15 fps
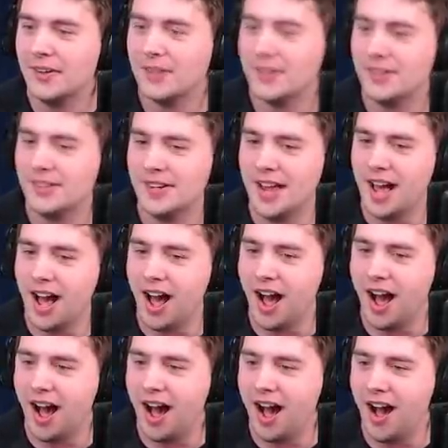
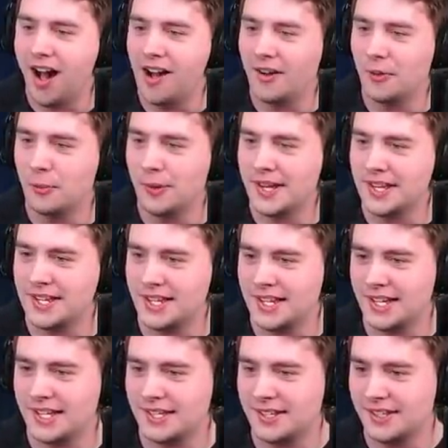No! We
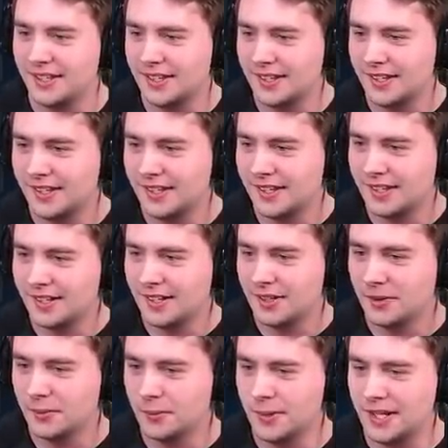need...
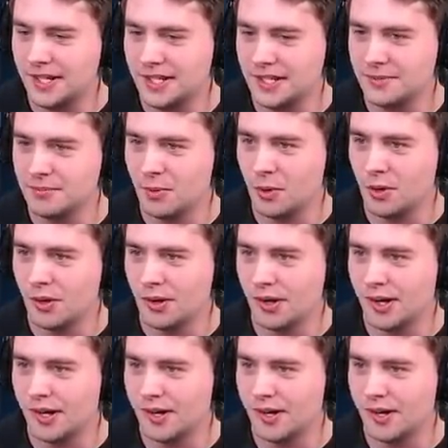We need more.